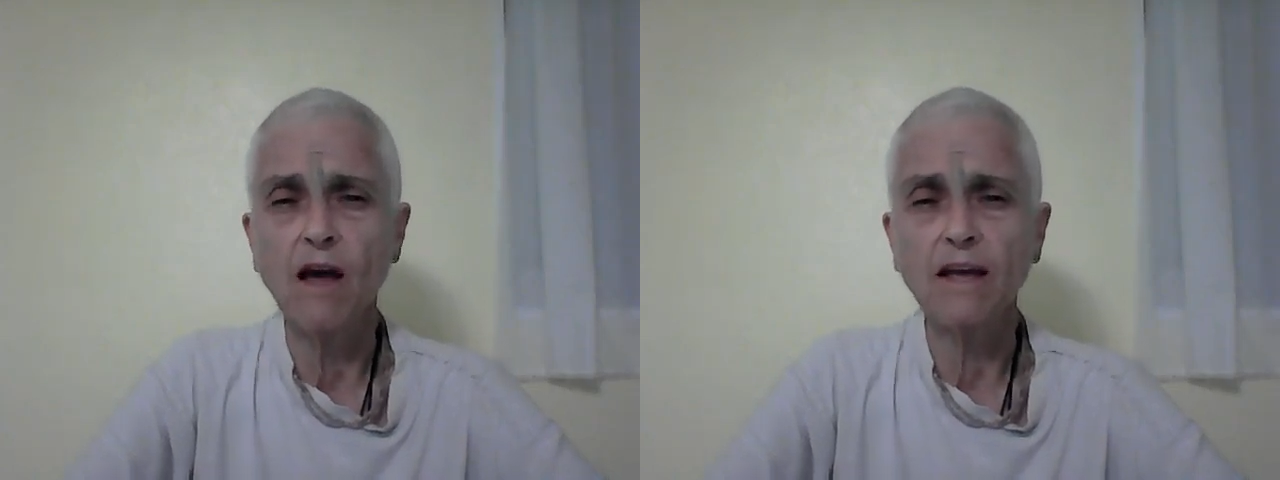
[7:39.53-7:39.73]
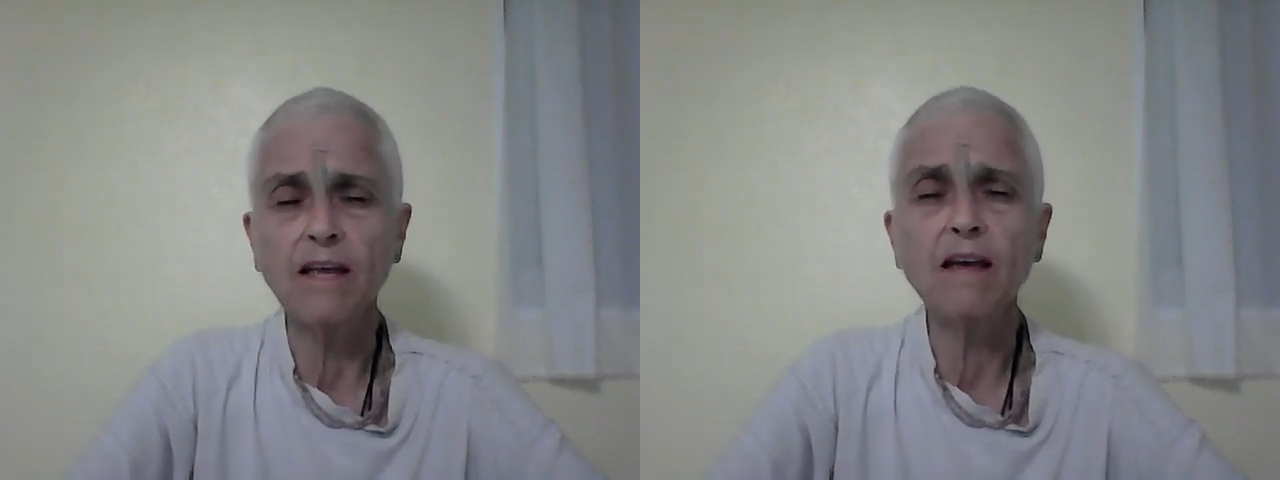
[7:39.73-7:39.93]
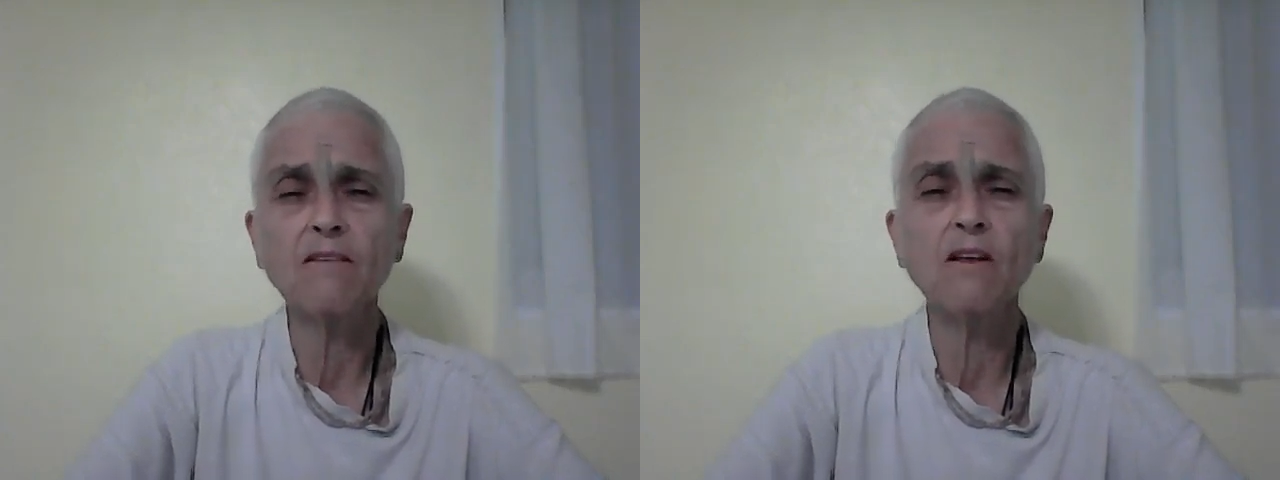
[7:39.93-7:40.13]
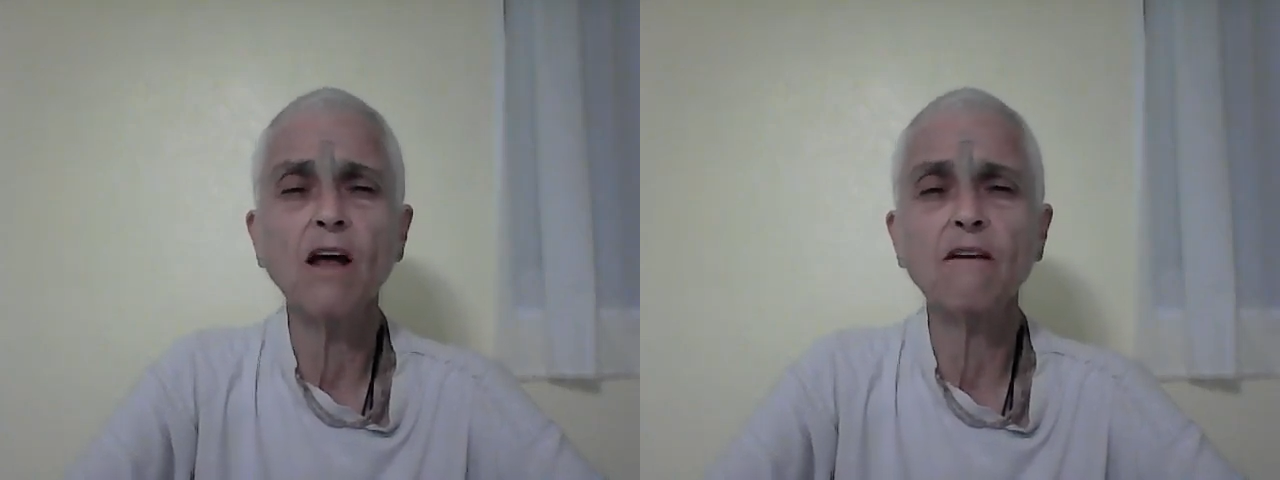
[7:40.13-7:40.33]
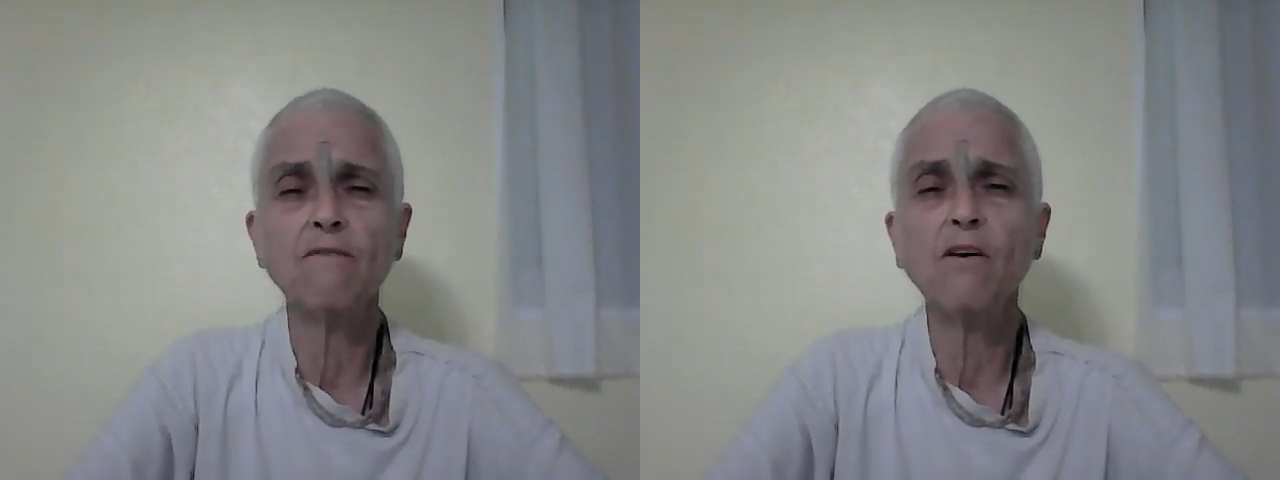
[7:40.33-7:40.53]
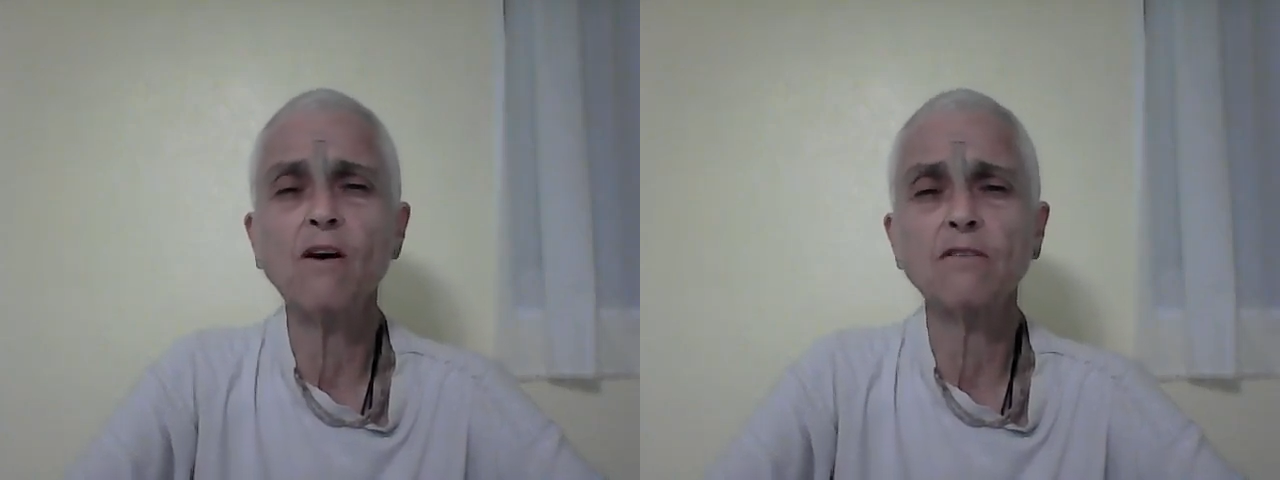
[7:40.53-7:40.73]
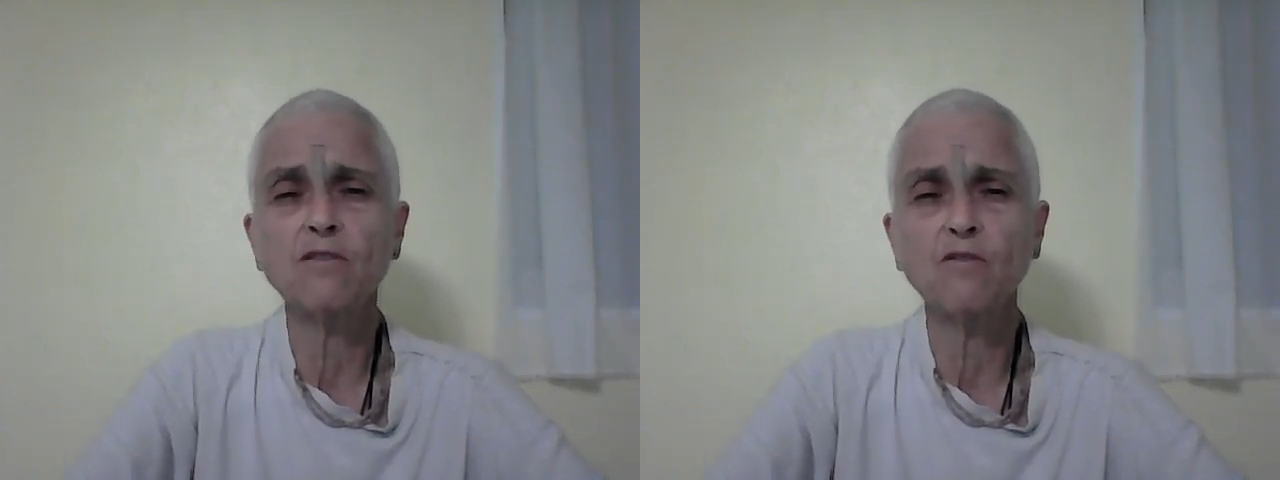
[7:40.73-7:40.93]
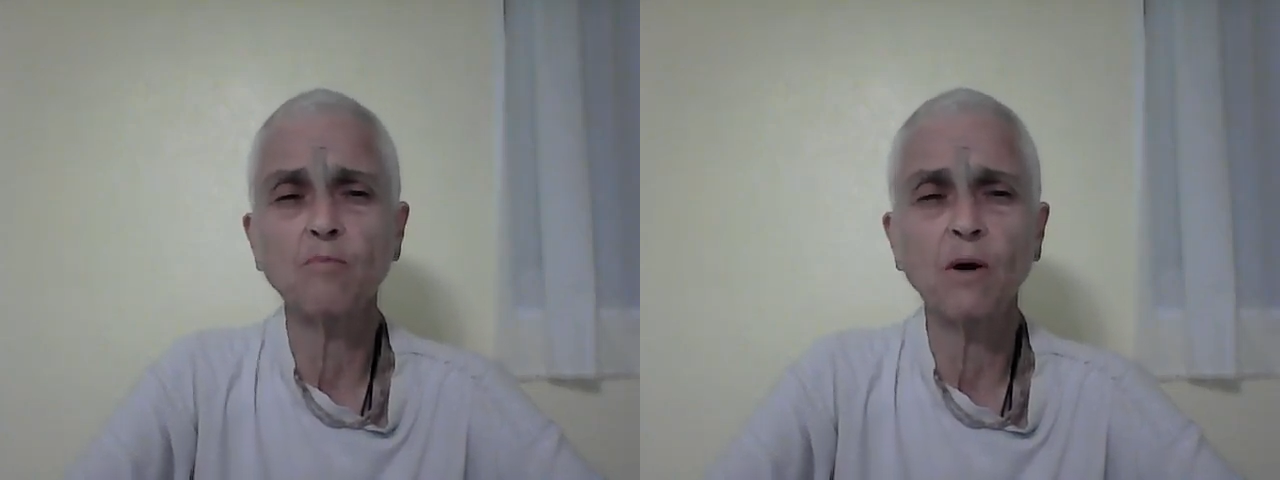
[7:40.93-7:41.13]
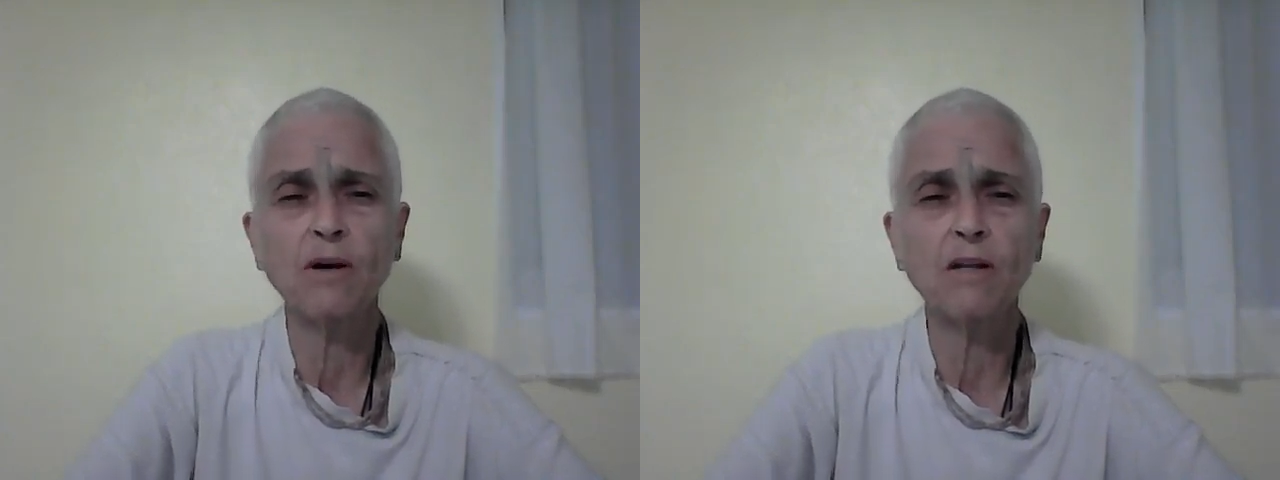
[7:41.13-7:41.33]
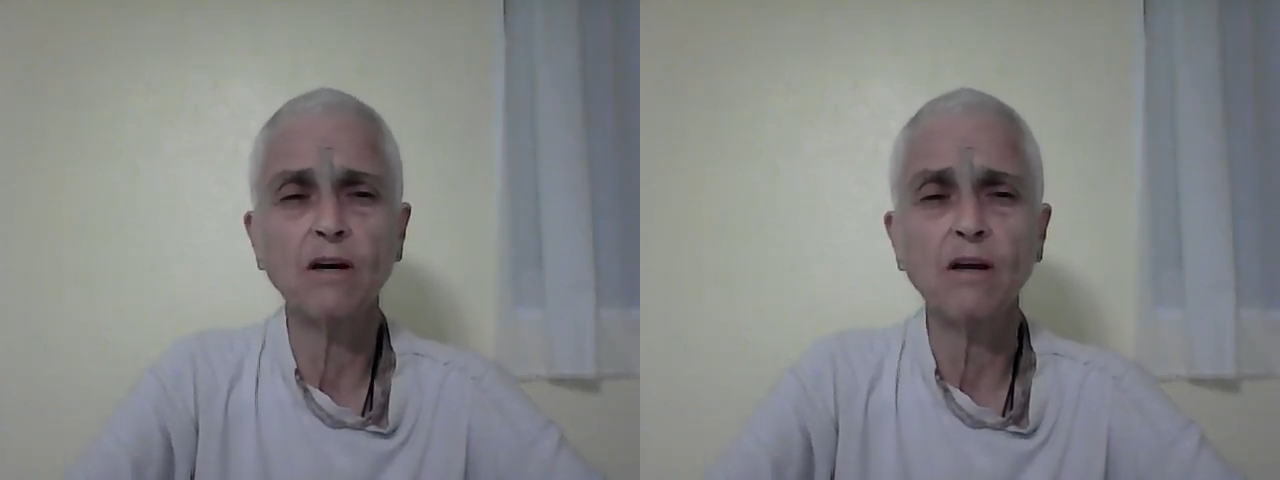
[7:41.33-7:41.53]
Again the night falls, O
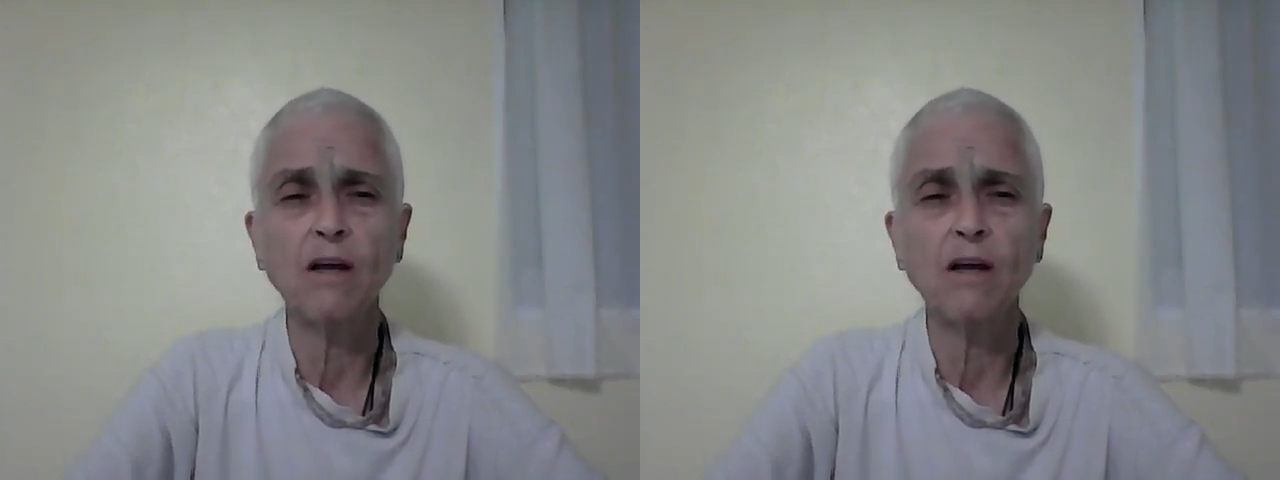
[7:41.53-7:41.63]
Partha,